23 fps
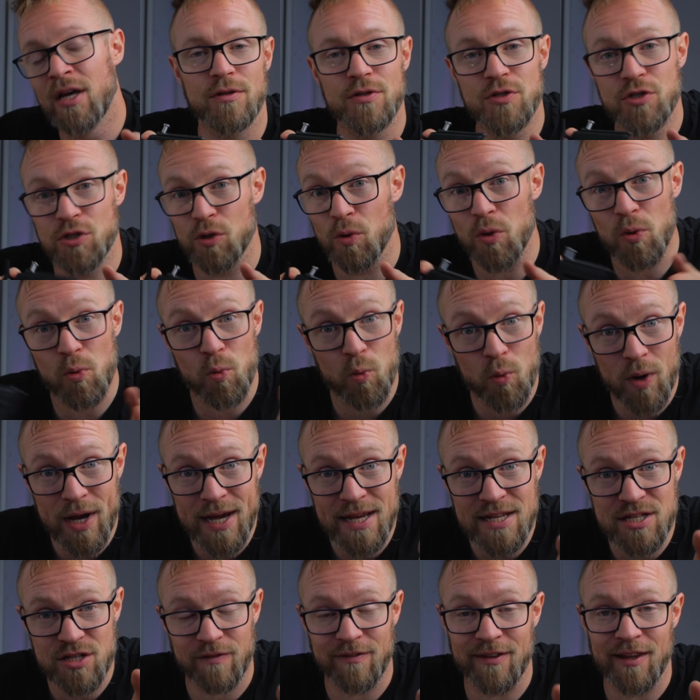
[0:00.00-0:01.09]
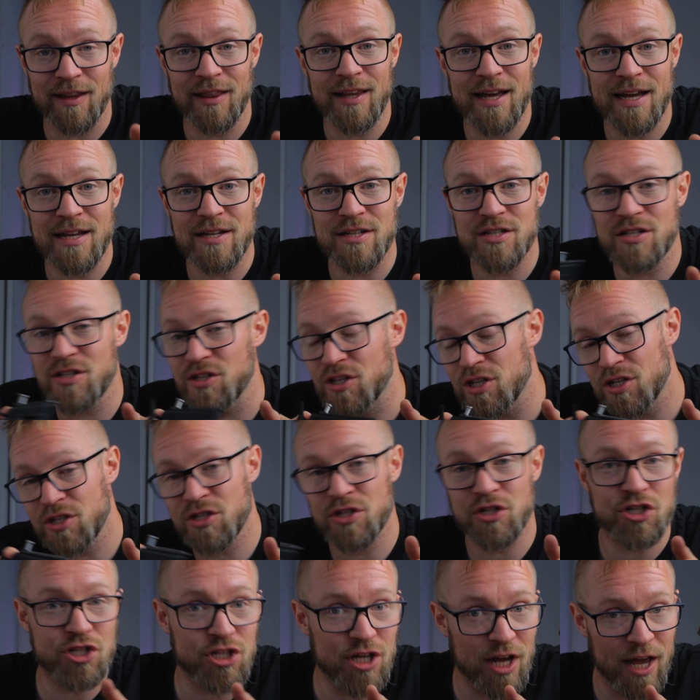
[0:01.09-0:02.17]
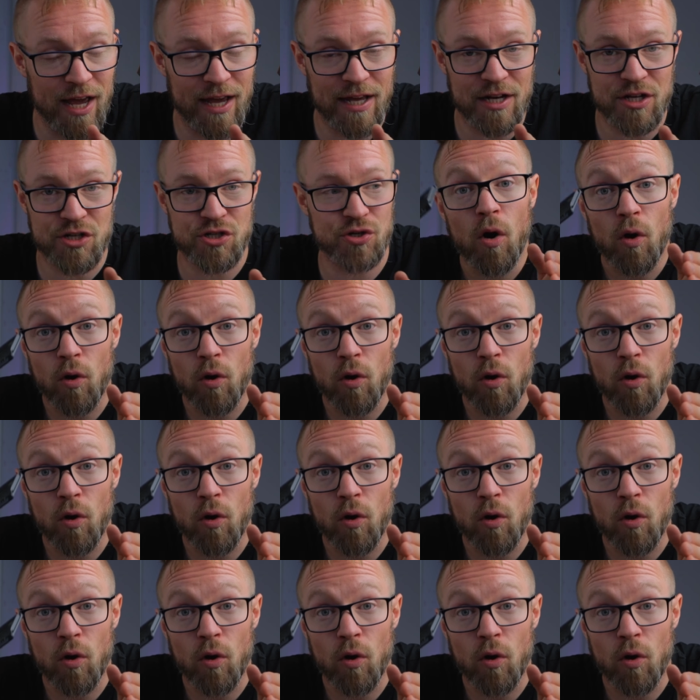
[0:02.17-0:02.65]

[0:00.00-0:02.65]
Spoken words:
So the weight of the lens doesn't change,